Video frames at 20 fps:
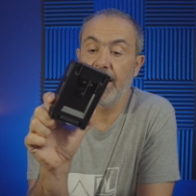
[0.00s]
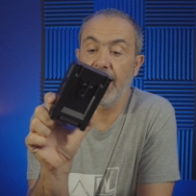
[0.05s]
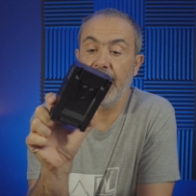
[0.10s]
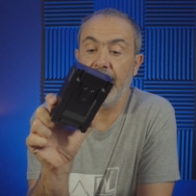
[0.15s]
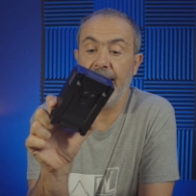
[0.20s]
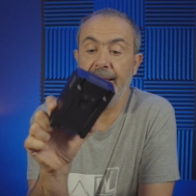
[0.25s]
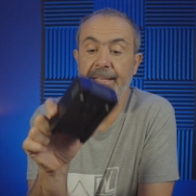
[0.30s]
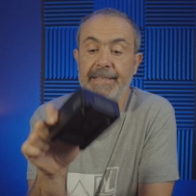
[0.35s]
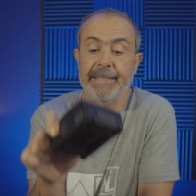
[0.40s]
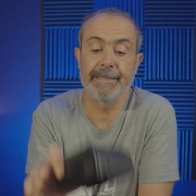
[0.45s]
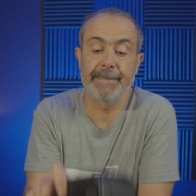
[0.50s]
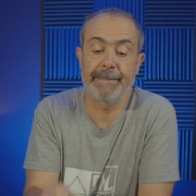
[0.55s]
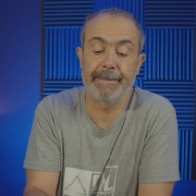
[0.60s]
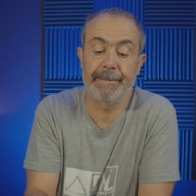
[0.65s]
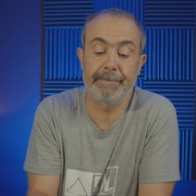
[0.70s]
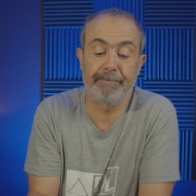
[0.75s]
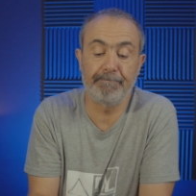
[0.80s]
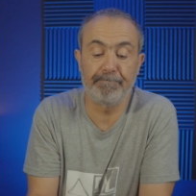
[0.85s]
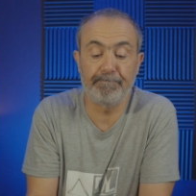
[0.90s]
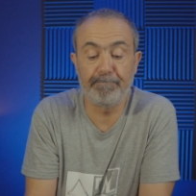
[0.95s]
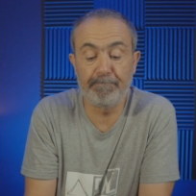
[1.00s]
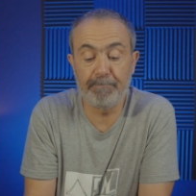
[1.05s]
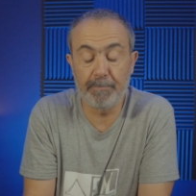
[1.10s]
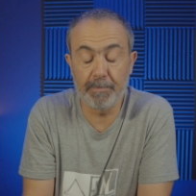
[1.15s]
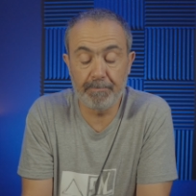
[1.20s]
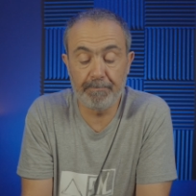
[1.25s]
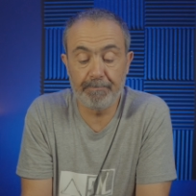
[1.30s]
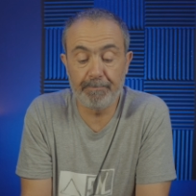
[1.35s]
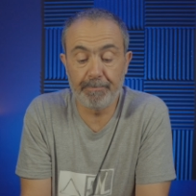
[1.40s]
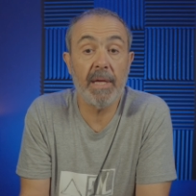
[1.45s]

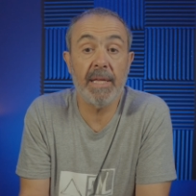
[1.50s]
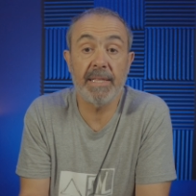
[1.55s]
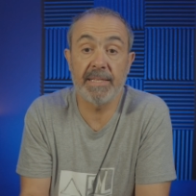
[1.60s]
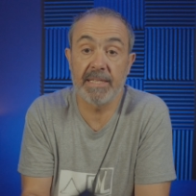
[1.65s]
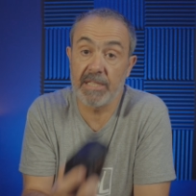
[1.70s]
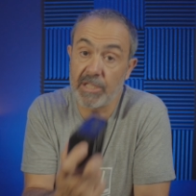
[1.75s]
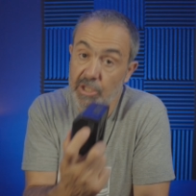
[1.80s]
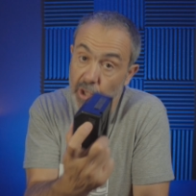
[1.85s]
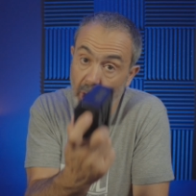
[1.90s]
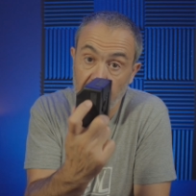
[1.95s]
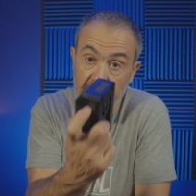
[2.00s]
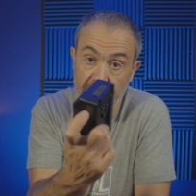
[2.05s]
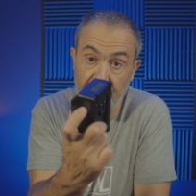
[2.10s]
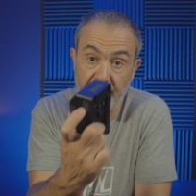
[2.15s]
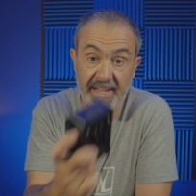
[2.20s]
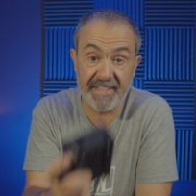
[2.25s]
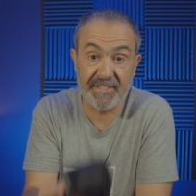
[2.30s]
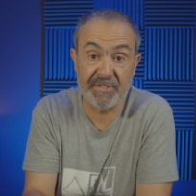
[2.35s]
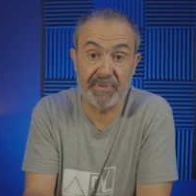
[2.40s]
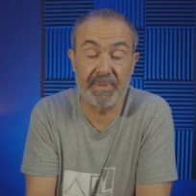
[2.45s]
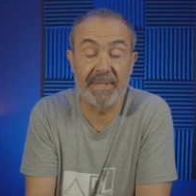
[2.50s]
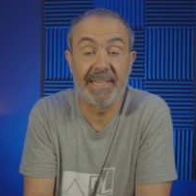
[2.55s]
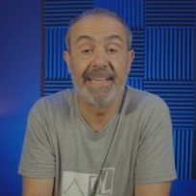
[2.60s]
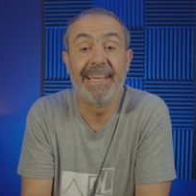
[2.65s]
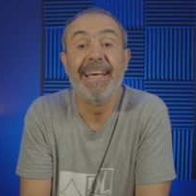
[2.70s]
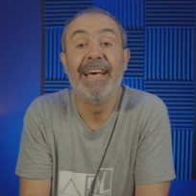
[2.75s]
And it's a solid battery.